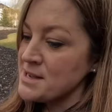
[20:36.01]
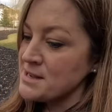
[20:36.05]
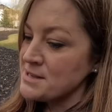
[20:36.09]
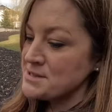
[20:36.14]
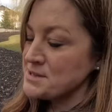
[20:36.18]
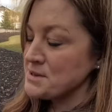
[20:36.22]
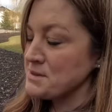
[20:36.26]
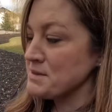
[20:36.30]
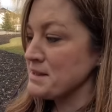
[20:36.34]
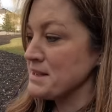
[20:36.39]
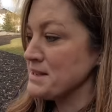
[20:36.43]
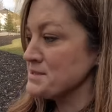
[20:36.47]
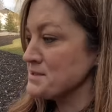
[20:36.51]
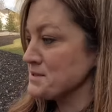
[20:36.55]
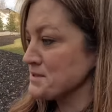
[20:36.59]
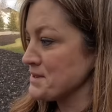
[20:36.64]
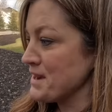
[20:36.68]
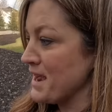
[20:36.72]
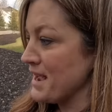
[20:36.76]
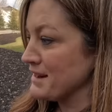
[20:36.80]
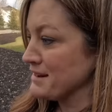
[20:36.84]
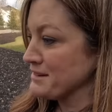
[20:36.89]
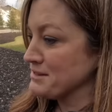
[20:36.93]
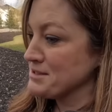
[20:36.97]
So these are
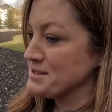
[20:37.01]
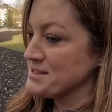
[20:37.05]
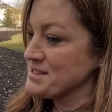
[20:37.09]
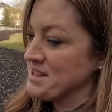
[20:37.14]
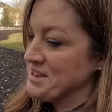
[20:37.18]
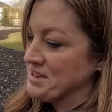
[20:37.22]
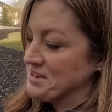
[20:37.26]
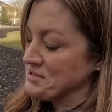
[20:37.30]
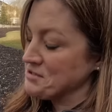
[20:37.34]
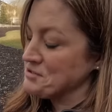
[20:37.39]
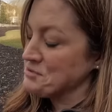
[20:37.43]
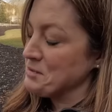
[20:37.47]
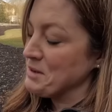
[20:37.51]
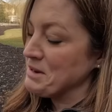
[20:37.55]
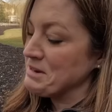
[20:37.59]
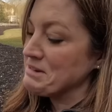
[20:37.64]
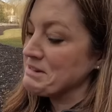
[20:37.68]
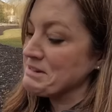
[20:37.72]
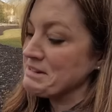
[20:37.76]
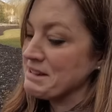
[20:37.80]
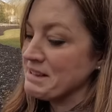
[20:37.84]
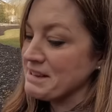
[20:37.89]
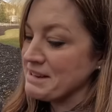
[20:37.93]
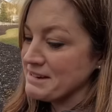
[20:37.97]
kind of just like
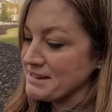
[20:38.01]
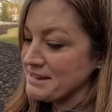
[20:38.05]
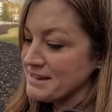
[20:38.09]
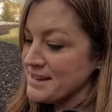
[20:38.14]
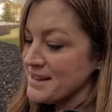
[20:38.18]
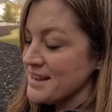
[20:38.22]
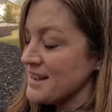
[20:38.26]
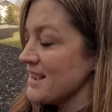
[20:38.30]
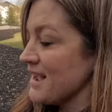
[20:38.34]
dwindling